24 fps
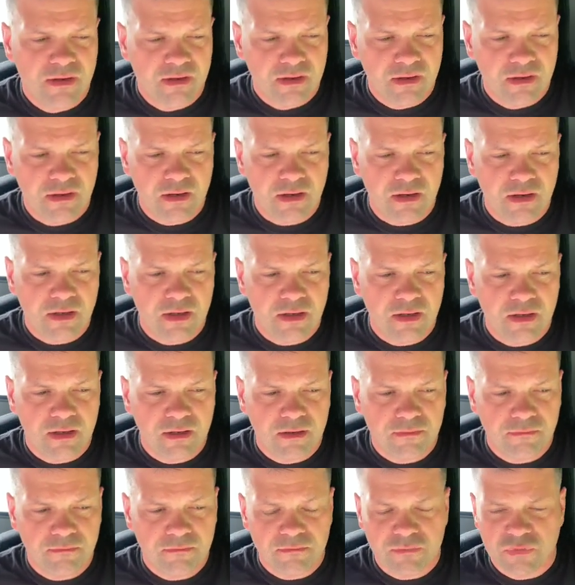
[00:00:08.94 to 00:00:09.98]

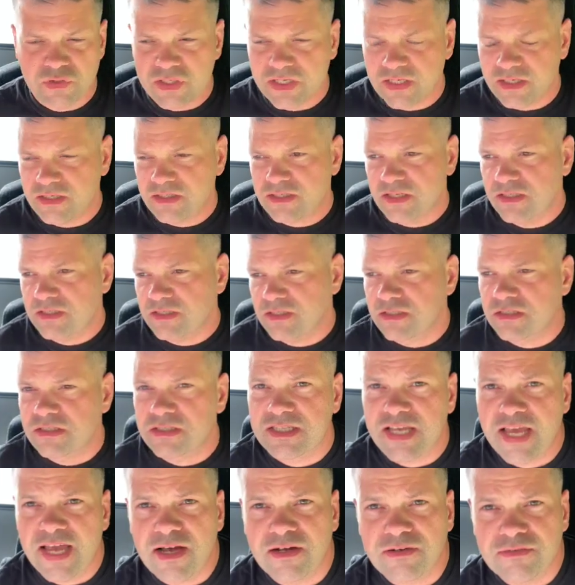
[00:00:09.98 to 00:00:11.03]
So you can get a sense of the
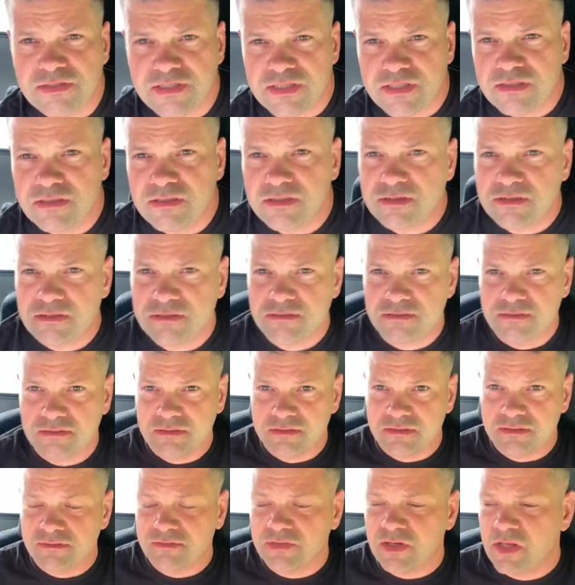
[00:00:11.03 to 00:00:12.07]
sounds and
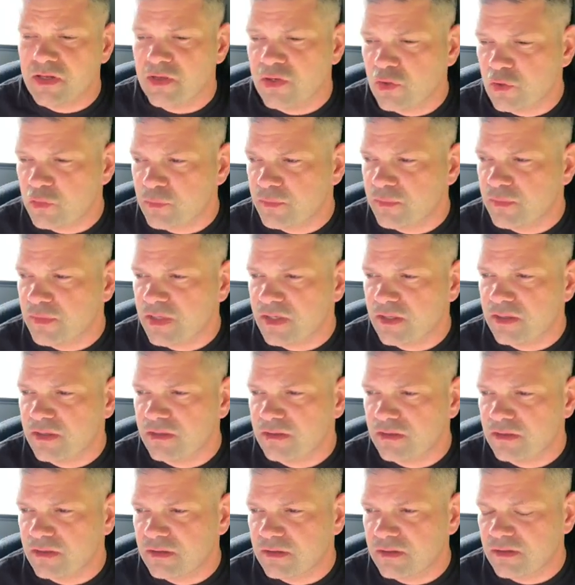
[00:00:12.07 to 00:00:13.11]
the volume,
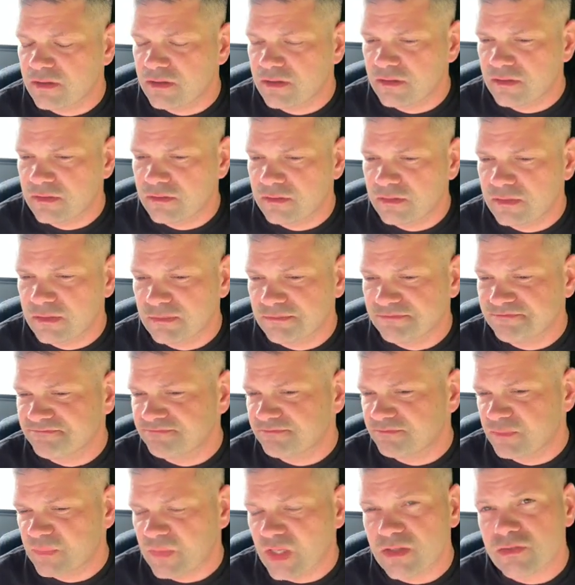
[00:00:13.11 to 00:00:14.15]
and
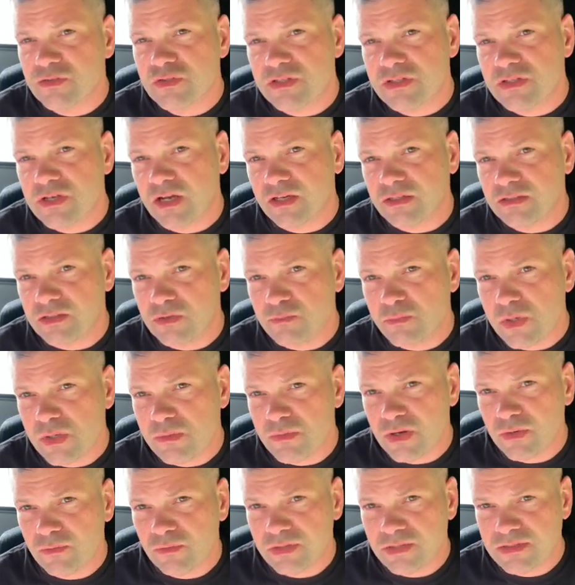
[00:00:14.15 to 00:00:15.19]
I'll just talk a little bit
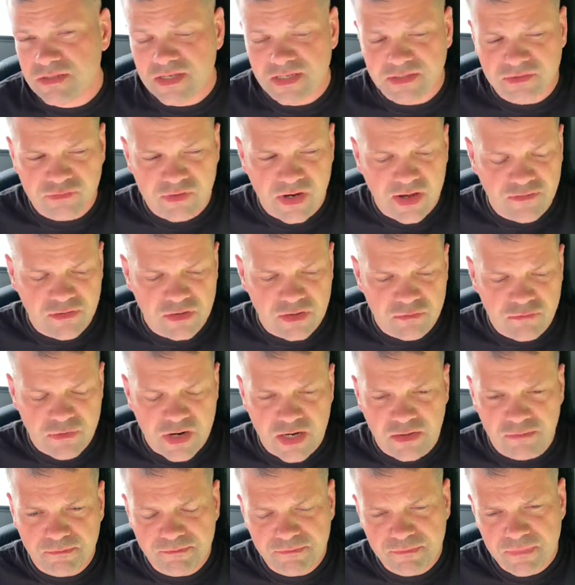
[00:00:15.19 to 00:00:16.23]
about what it's like driving it
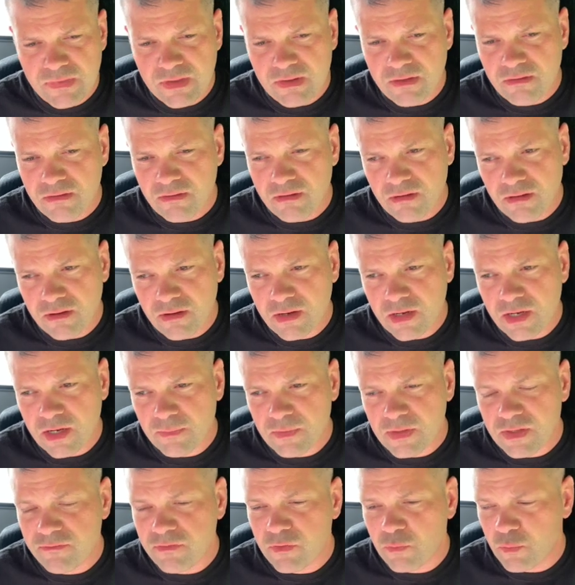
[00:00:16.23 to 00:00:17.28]
around.
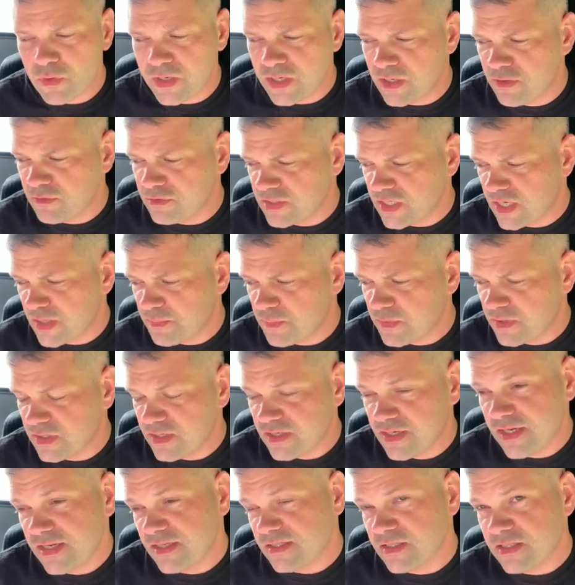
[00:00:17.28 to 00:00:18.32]
I'll have the windows up and
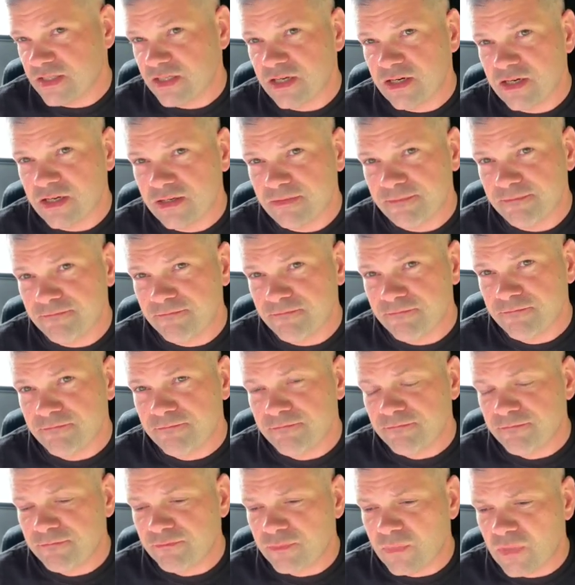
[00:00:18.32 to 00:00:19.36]
the AC on,
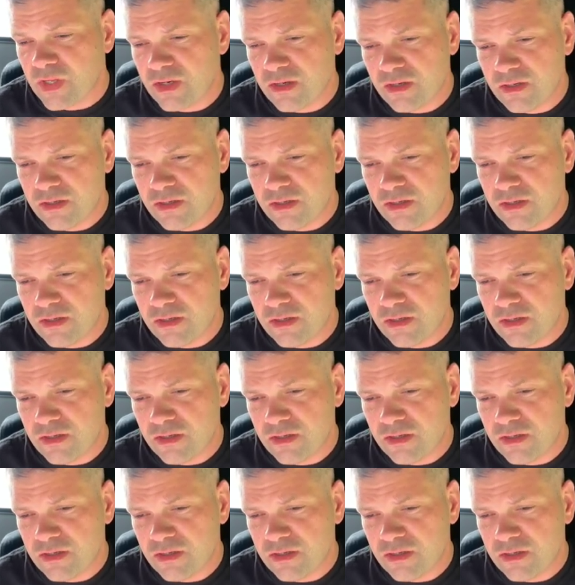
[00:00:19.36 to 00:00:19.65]
yeah,